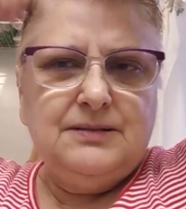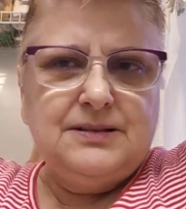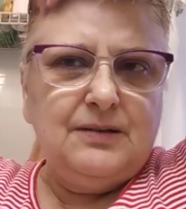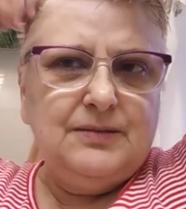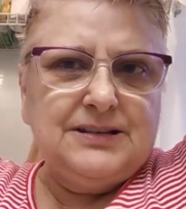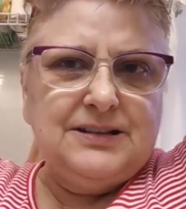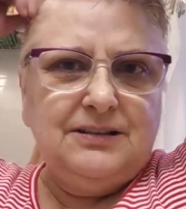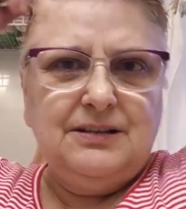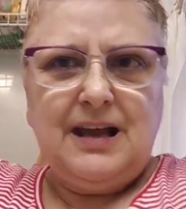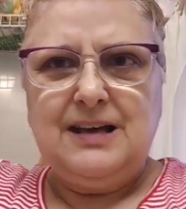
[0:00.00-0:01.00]
So it's going to
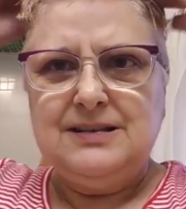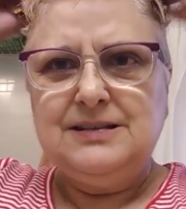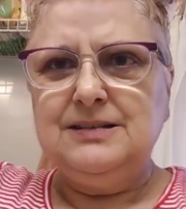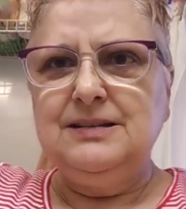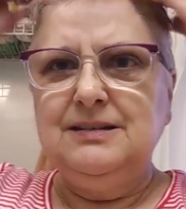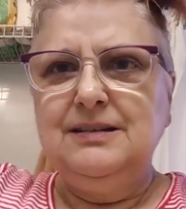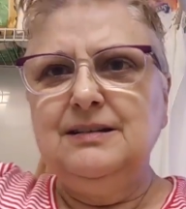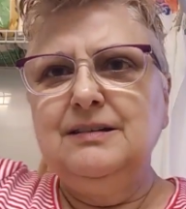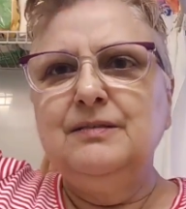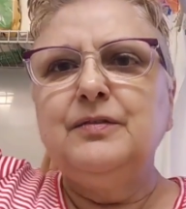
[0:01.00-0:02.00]
last
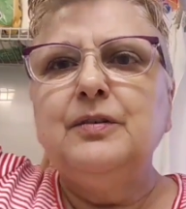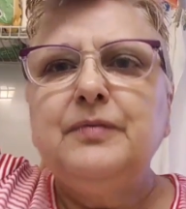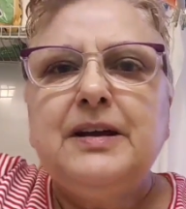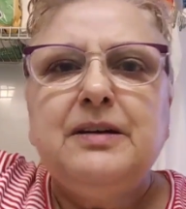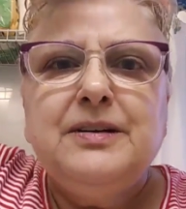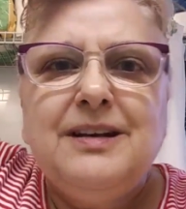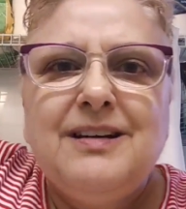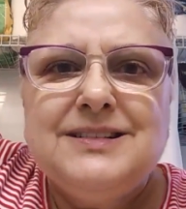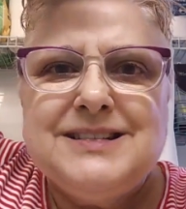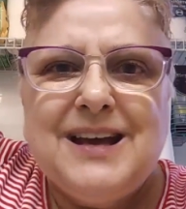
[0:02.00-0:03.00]
for a very
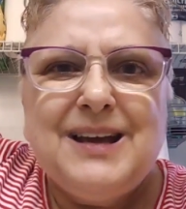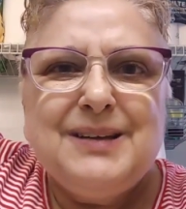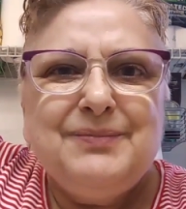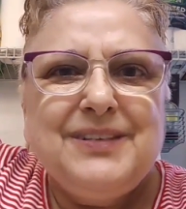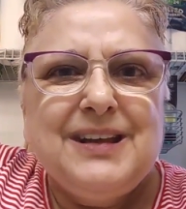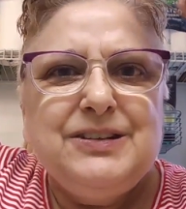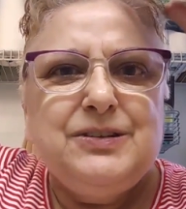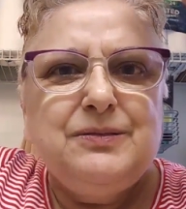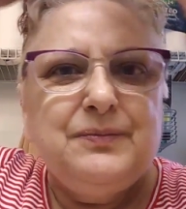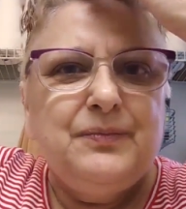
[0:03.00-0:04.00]
long time. Thank
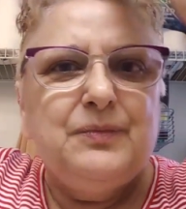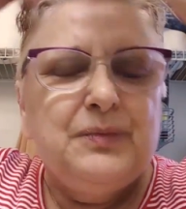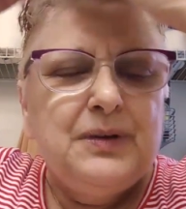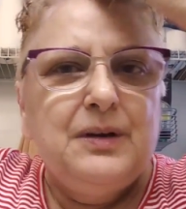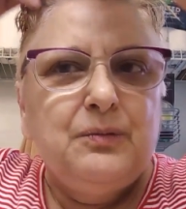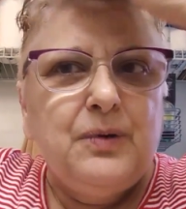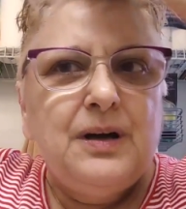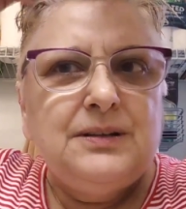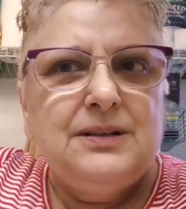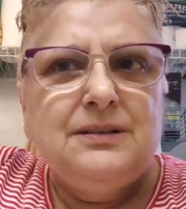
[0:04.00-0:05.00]
you,
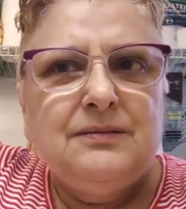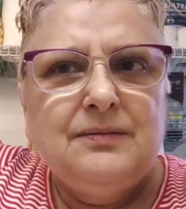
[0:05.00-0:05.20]
Wanda.